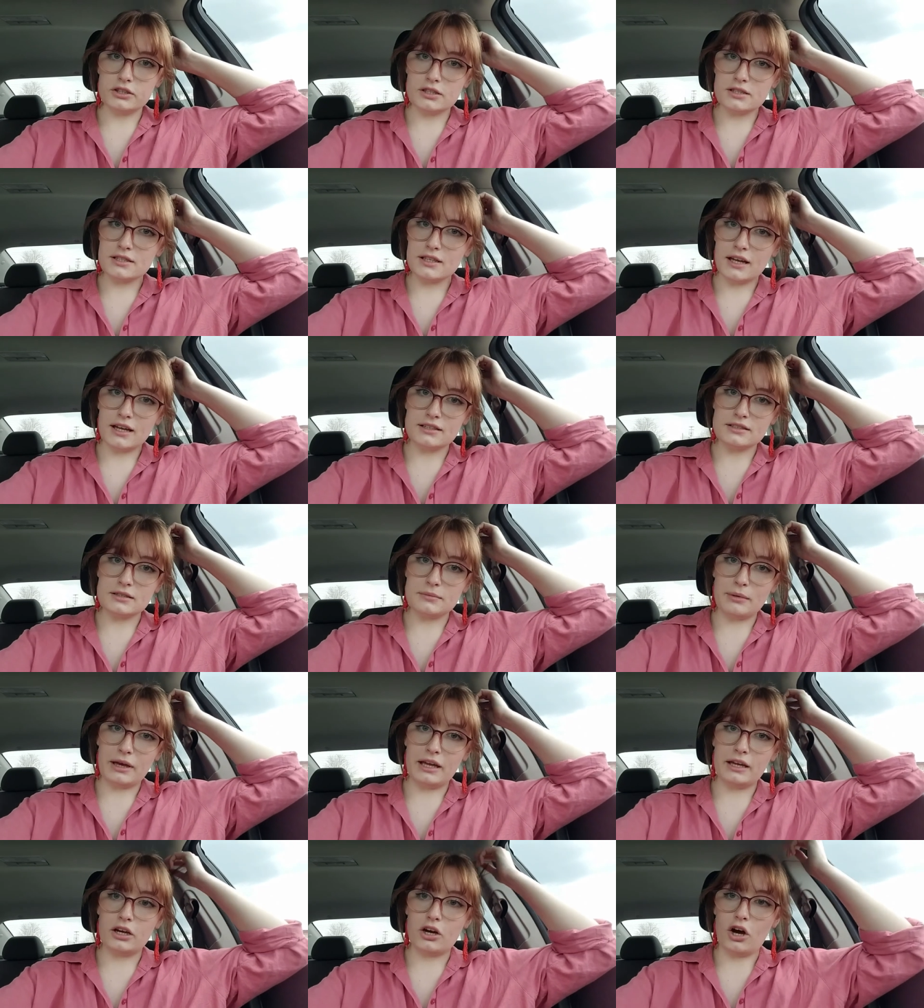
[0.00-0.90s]
just got to
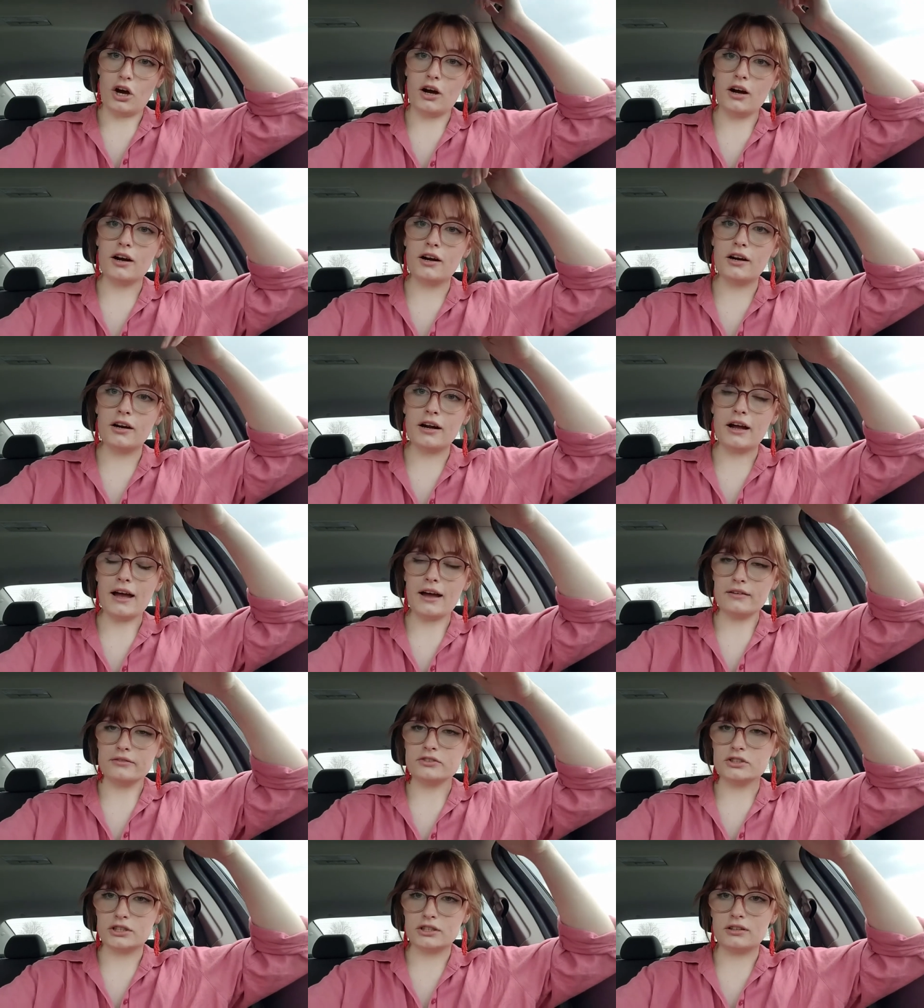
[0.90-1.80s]
my car
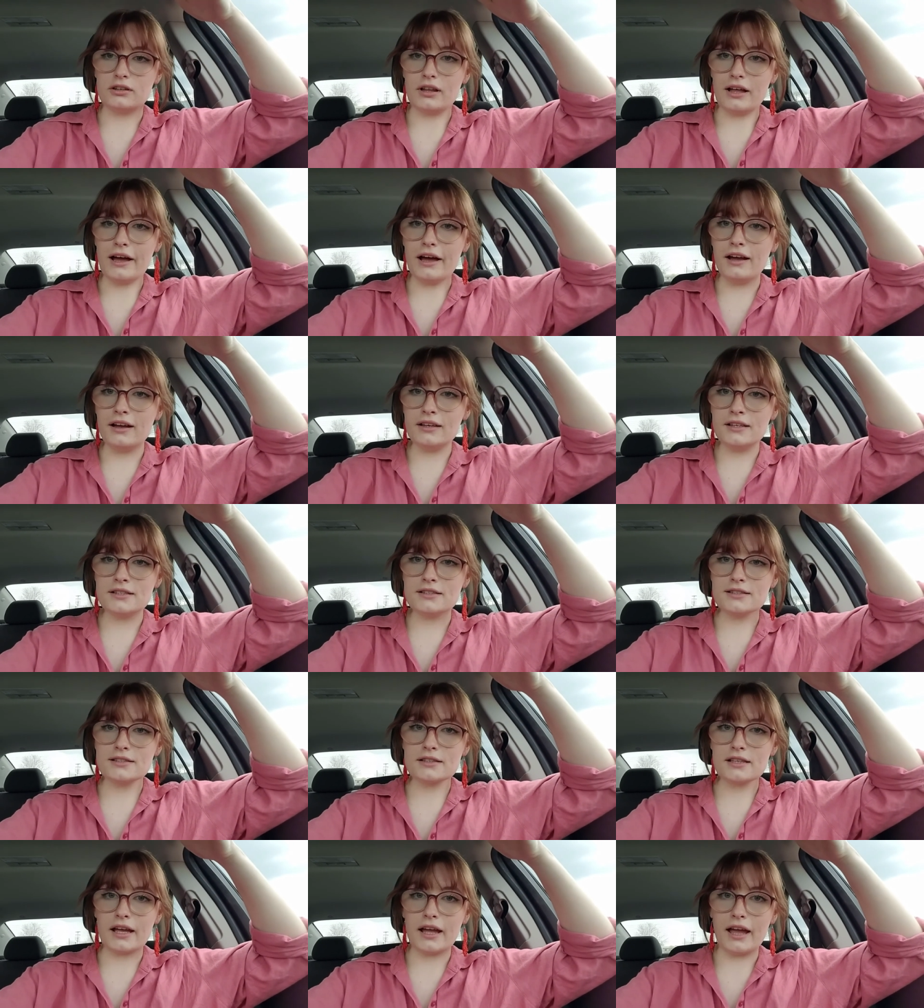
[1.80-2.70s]
after class
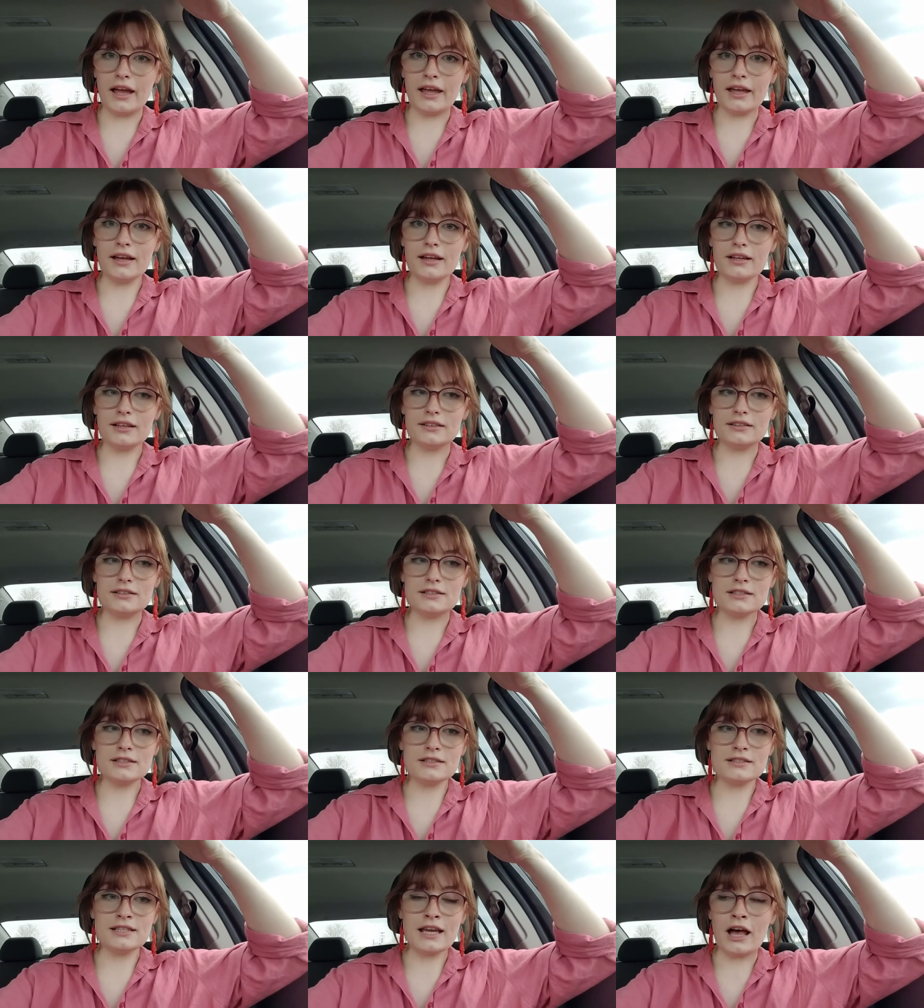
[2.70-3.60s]
and
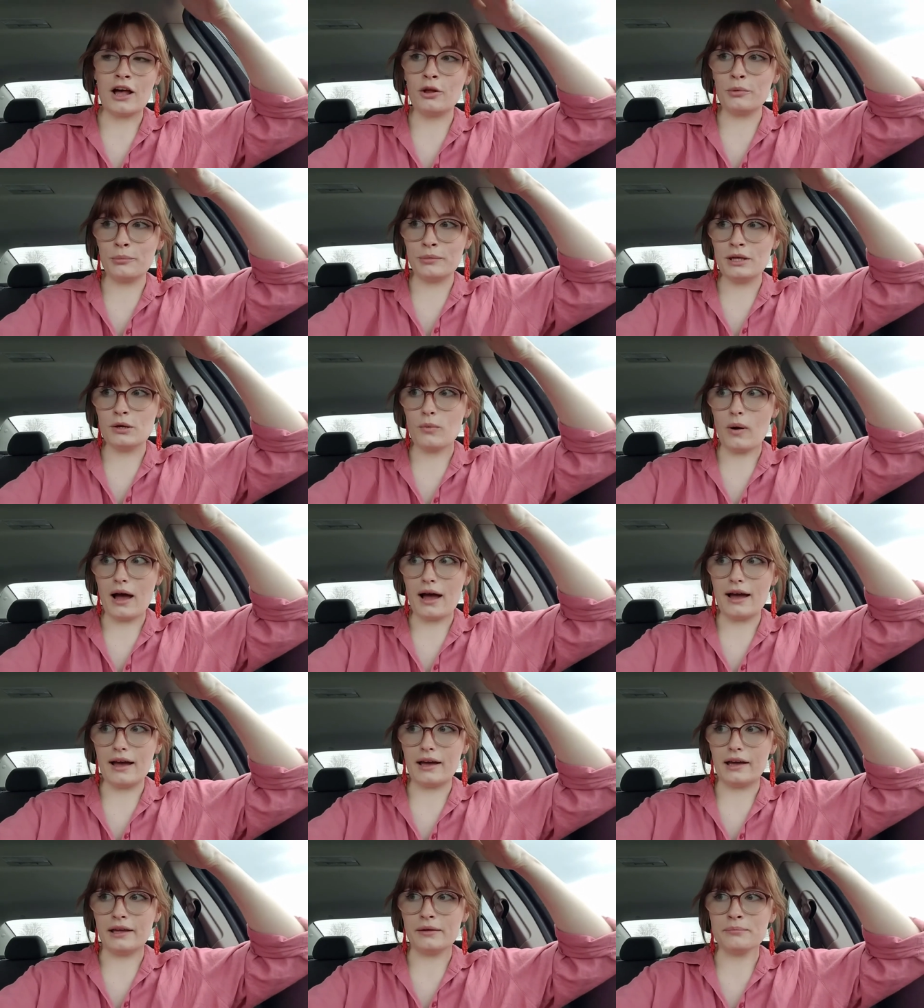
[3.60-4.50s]
tell me
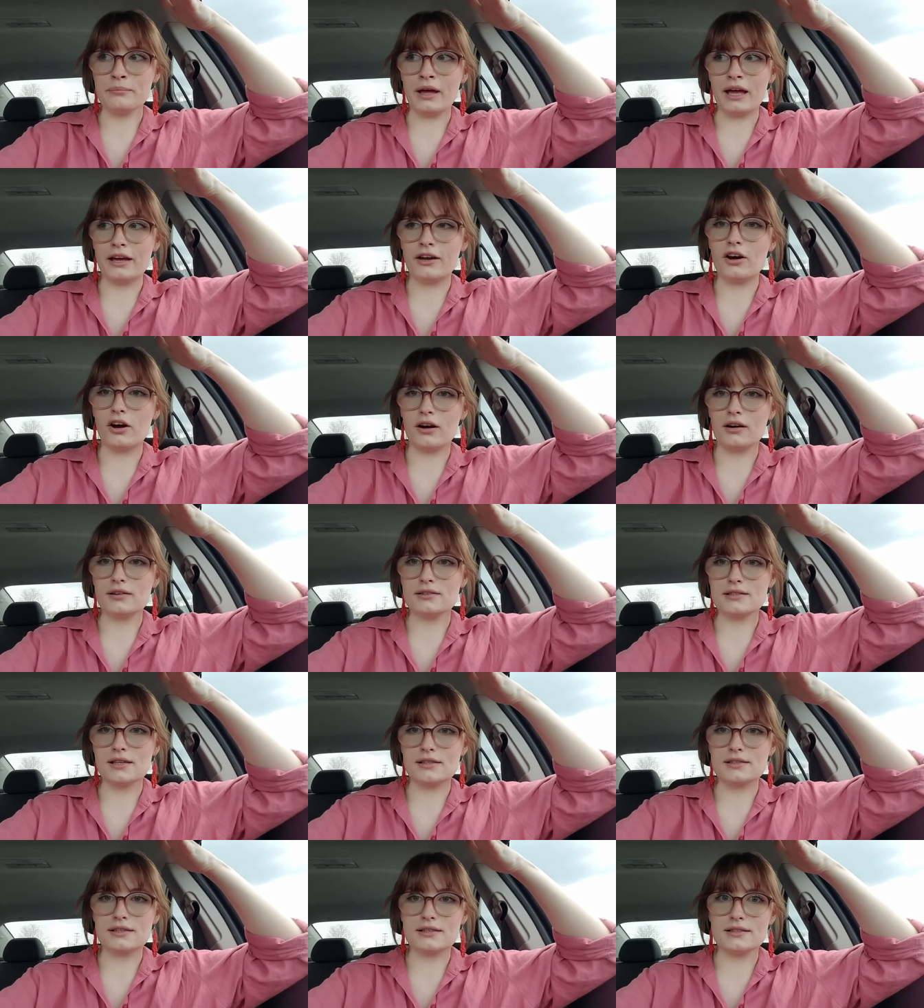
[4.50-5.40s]
why my car
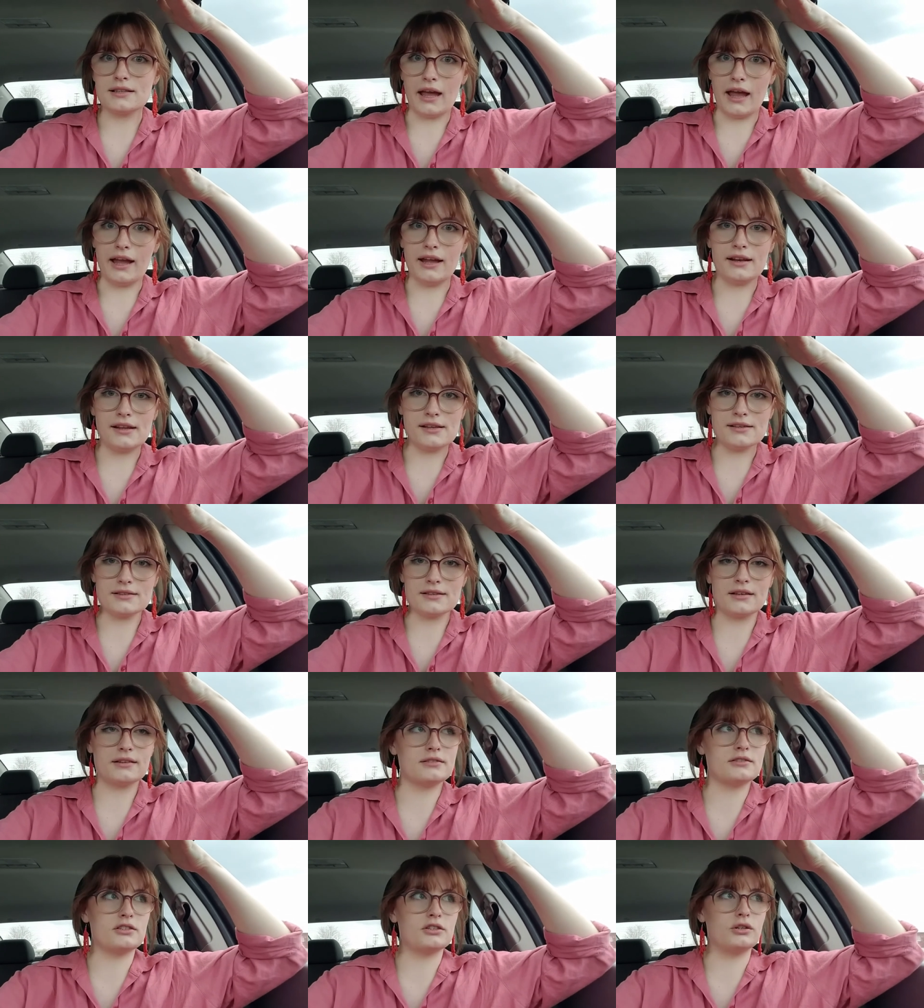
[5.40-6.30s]
says it's
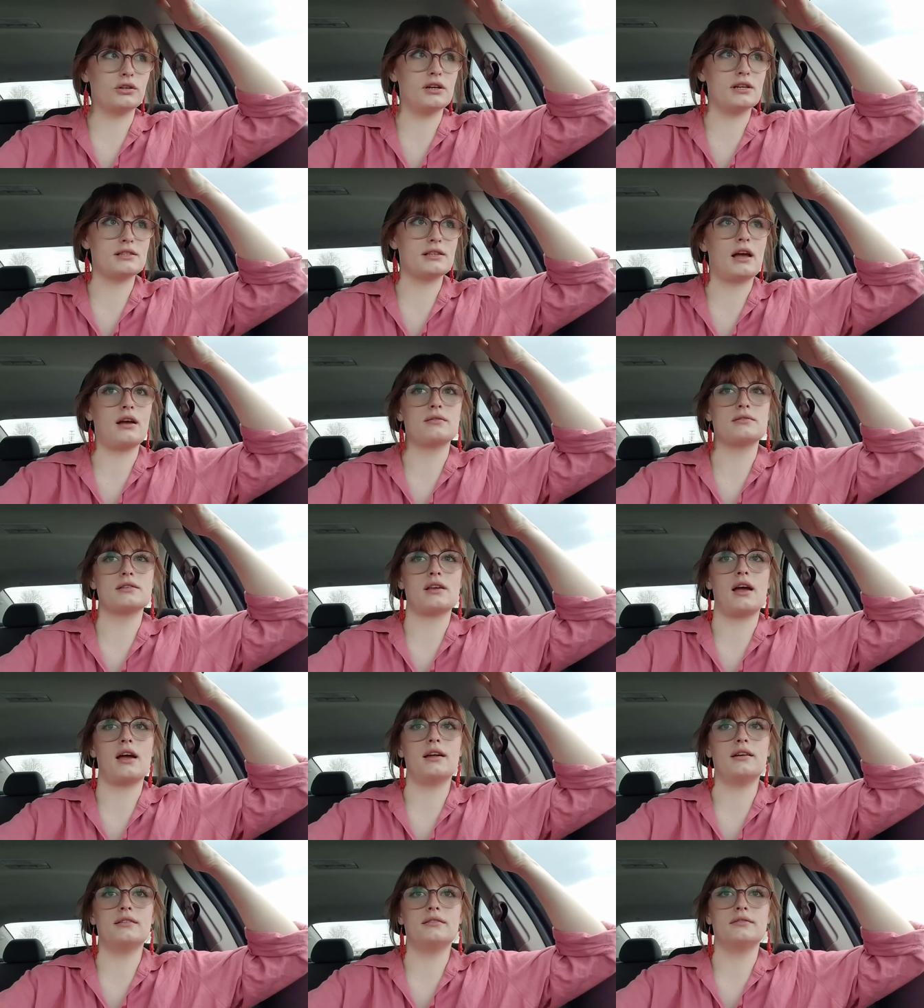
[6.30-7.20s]
86 degrees
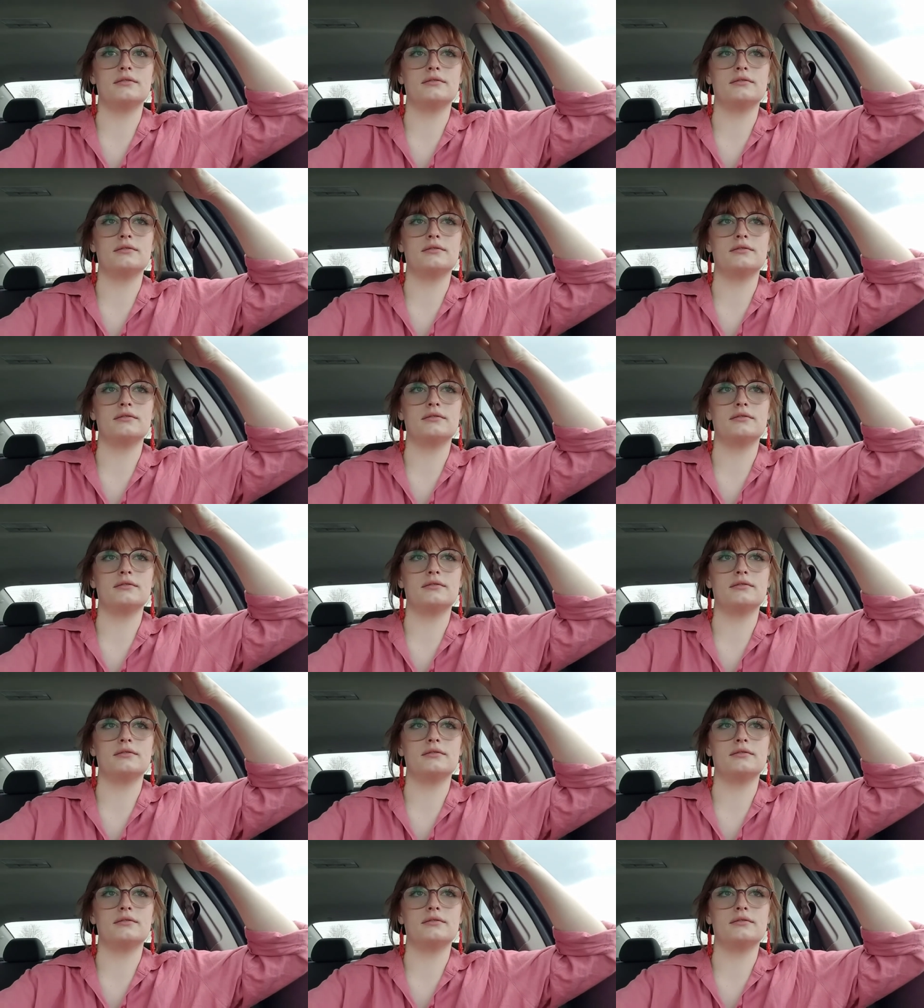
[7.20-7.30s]
outside.